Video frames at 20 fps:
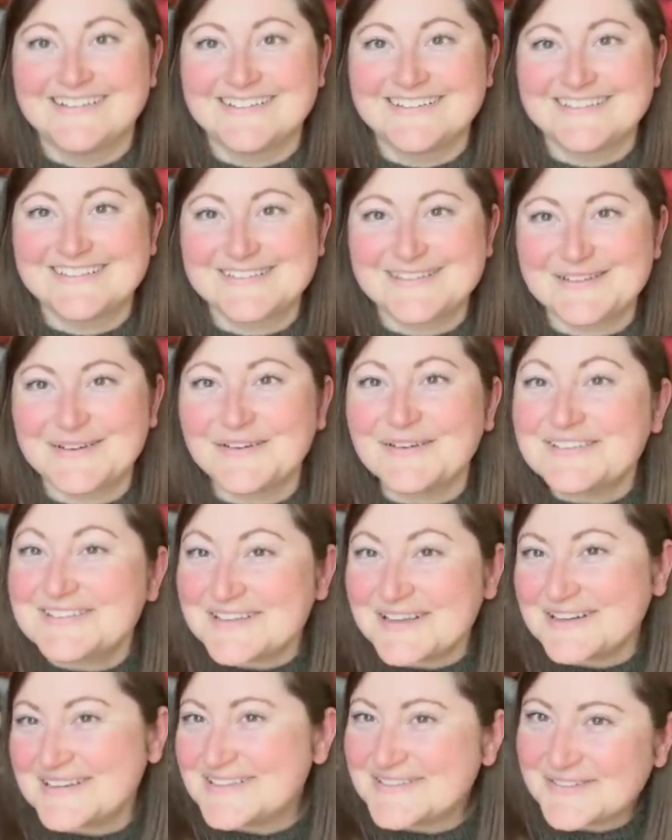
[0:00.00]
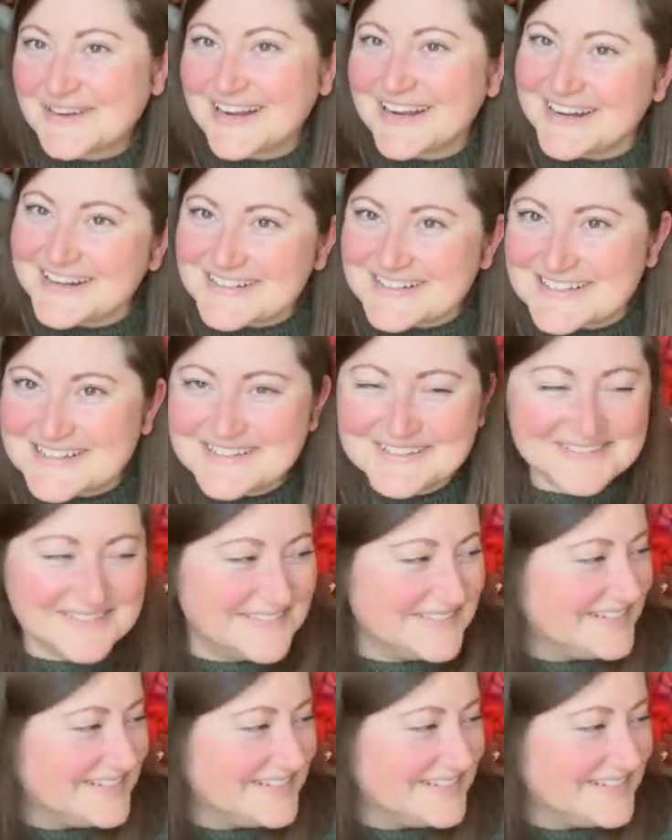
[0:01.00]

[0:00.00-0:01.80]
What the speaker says: So it's on its way here too.